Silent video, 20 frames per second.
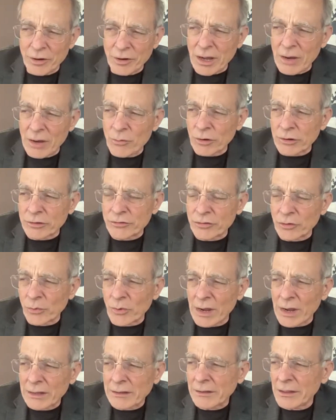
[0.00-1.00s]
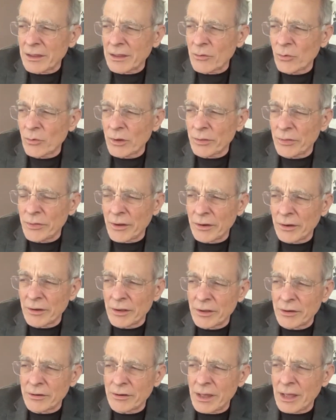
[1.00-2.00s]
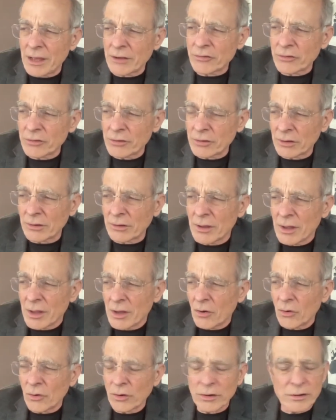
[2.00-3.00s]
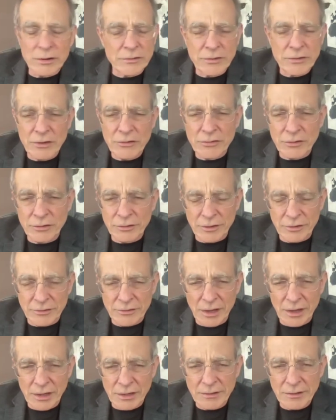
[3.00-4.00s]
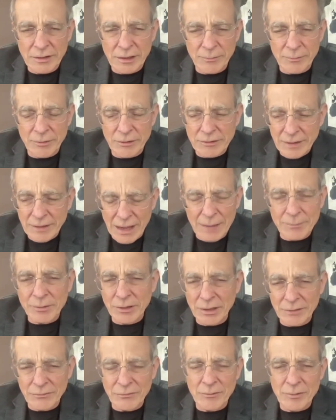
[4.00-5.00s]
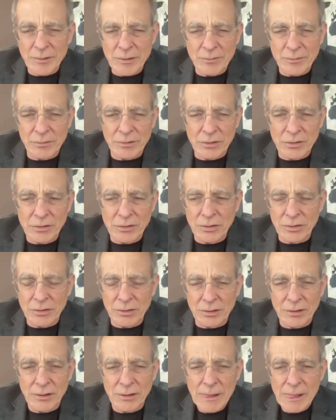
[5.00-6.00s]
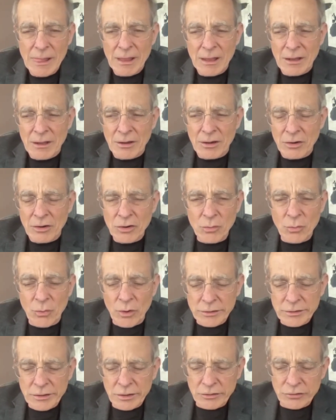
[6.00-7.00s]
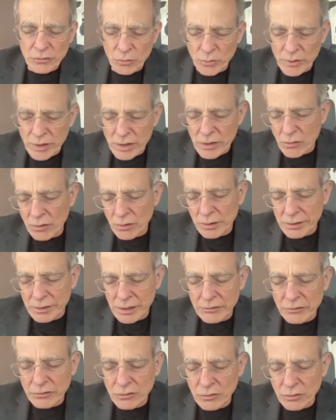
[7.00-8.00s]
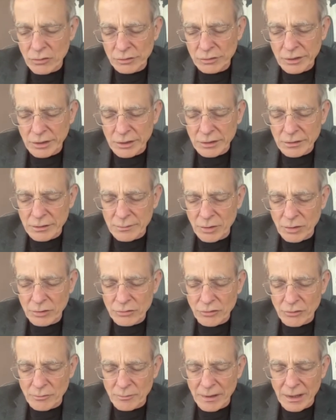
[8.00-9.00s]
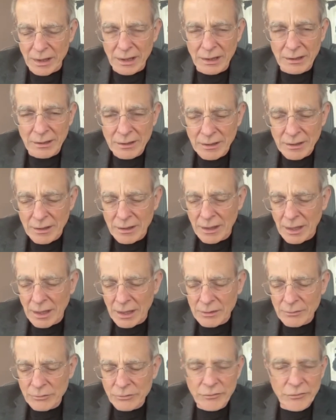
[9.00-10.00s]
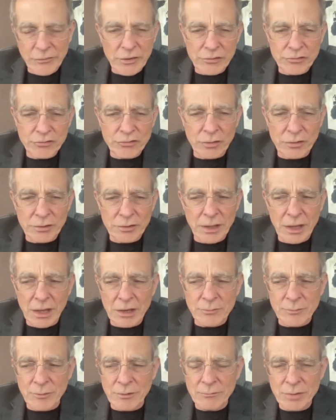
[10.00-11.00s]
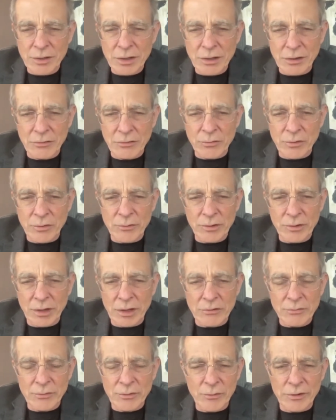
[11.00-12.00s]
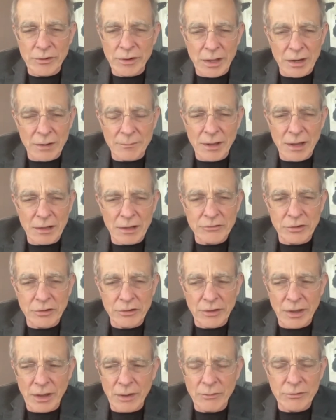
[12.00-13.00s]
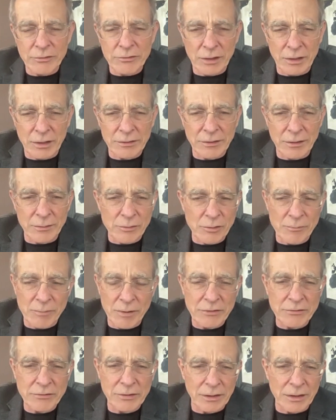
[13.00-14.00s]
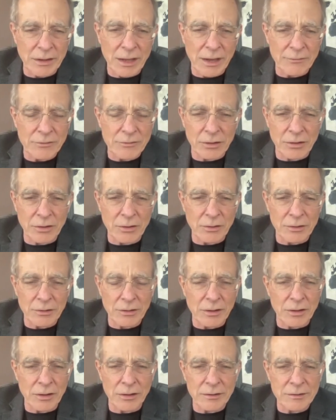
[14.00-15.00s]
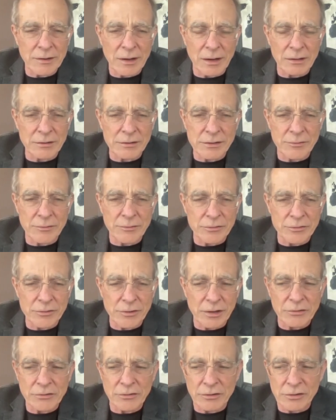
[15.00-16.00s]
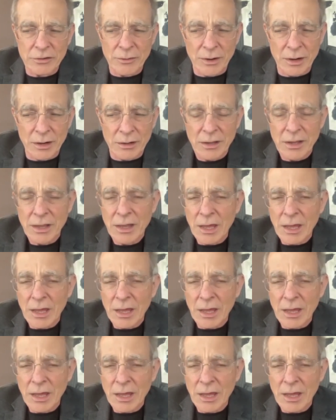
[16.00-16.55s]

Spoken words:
I work directly with their international organizational design team, the top 11 people in Google, who wanted to reorganize Google to get their mojo back. And it was a very short engagement, because we realized we were not a match, because I was telling them, you basically have to go an entirely different direction than you are.